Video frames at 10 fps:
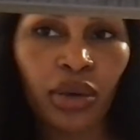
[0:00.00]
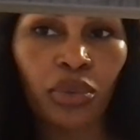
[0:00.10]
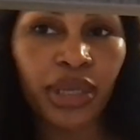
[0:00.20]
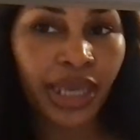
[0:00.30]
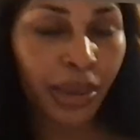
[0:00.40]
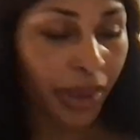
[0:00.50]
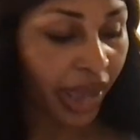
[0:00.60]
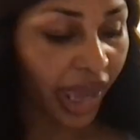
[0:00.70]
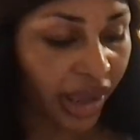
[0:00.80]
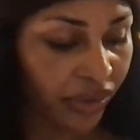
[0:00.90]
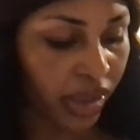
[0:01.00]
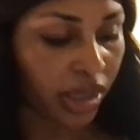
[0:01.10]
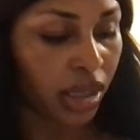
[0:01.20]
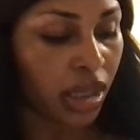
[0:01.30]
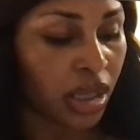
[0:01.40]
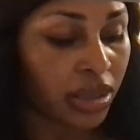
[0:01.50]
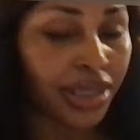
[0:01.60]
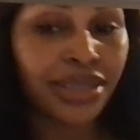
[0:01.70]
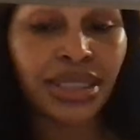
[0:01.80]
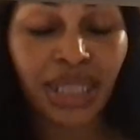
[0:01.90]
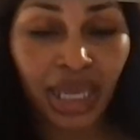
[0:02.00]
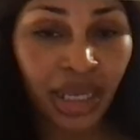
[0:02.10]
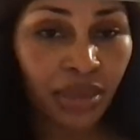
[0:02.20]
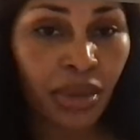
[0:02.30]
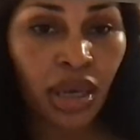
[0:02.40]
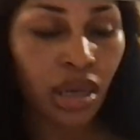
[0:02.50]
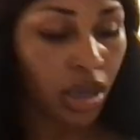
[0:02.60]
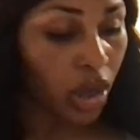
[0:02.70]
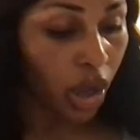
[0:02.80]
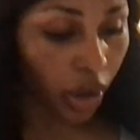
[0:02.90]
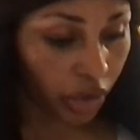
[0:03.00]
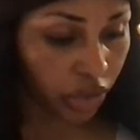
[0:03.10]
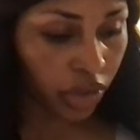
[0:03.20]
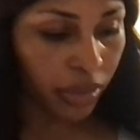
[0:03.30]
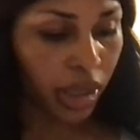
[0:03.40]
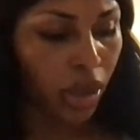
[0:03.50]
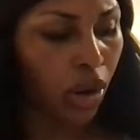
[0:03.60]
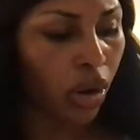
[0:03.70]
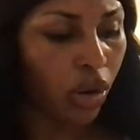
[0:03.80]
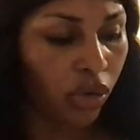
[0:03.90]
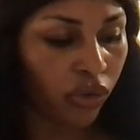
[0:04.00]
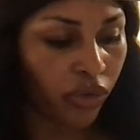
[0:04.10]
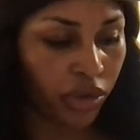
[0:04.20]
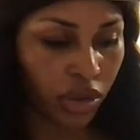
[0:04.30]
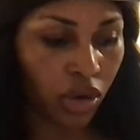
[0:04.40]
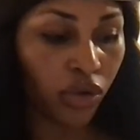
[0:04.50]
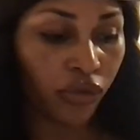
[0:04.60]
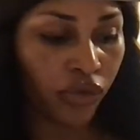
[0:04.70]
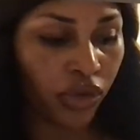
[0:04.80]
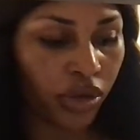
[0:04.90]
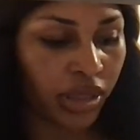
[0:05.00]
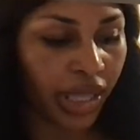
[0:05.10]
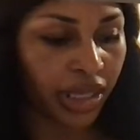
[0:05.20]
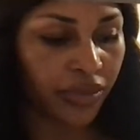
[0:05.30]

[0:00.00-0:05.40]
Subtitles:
We kept having the same argument over and over. Like,